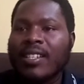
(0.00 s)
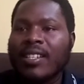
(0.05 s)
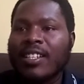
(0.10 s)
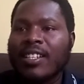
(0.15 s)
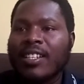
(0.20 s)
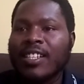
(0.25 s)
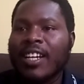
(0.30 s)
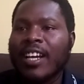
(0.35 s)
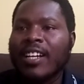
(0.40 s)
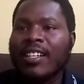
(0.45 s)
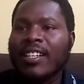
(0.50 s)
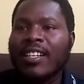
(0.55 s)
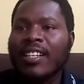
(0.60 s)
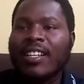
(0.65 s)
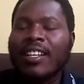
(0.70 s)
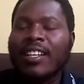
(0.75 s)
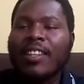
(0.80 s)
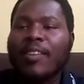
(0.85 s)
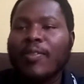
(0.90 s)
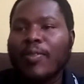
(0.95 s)
the child, and
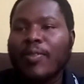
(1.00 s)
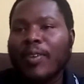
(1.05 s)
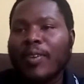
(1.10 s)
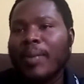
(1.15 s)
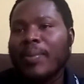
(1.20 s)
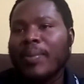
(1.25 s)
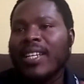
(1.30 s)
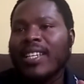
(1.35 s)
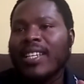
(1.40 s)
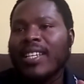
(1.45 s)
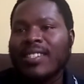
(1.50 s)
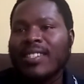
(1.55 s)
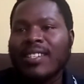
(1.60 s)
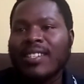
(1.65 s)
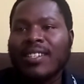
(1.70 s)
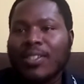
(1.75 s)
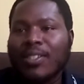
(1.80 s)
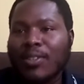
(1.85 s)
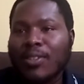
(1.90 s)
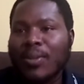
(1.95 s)
then the family is
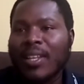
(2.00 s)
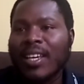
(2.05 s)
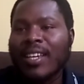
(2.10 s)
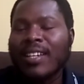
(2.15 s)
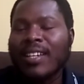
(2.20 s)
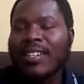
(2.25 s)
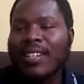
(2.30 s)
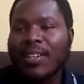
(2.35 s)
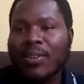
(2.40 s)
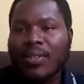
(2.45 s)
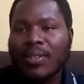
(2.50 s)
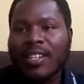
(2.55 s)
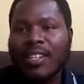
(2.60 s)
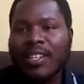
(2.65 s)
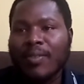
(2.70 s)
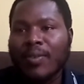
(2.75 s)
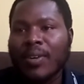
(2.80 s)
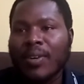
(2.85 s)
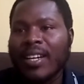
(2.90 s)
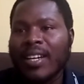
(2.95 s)
into the interludes. I
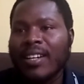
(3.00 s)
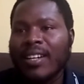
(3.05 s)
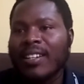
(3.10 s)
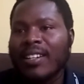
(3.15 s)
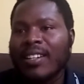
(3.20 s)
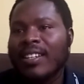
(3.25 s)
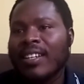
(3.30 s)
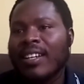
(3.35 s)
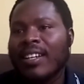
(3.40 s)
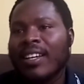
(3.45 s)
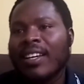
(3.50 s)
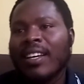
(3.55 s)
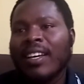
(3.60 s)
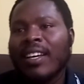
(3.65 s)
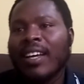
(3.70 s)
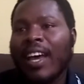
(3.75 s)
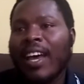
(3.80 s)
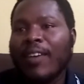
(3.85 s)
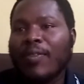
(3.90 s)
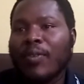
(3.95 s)
forget. Yo.
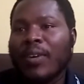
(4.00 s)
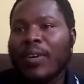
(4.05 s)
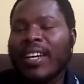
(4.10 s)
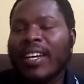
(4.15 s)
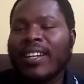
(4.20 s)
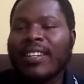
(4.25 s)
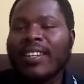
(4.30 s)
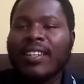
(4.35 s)
I forget